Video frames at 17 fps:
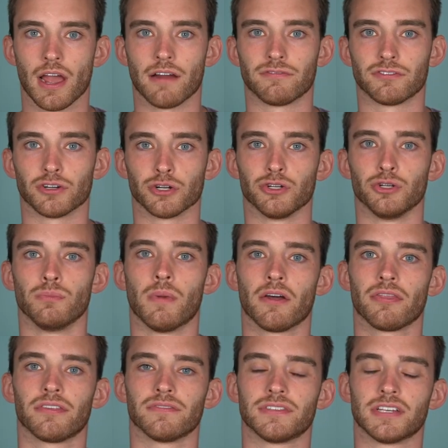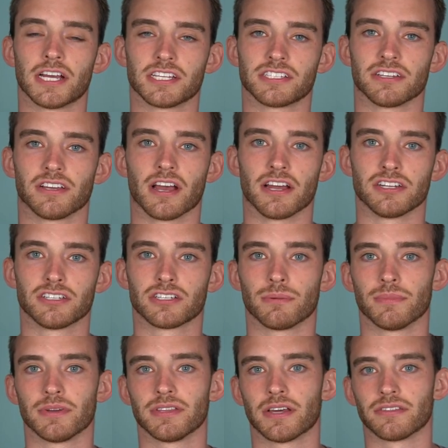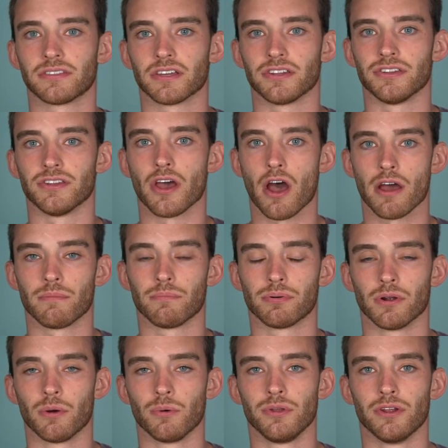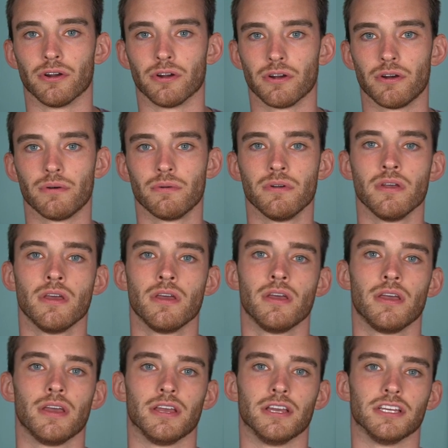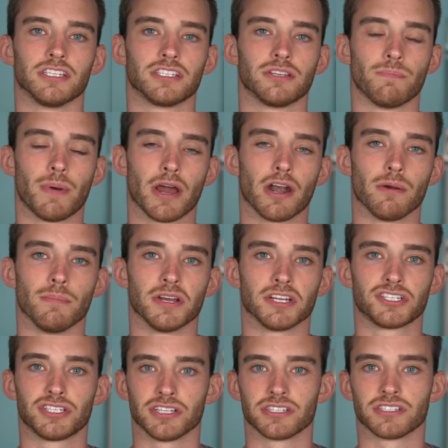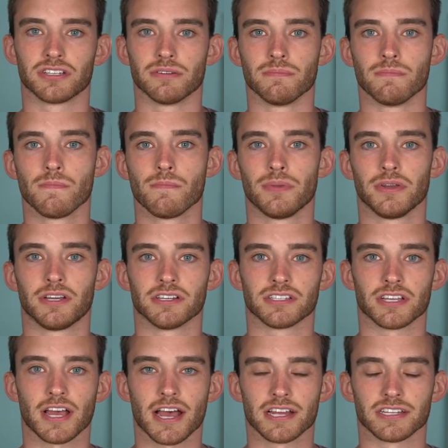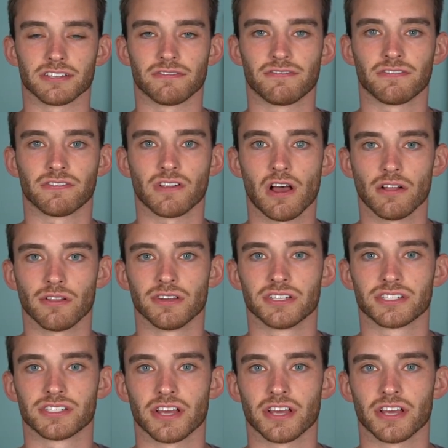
After a new month of testing, I determined that the non-pro Eero is the better mesh system because it has a flawless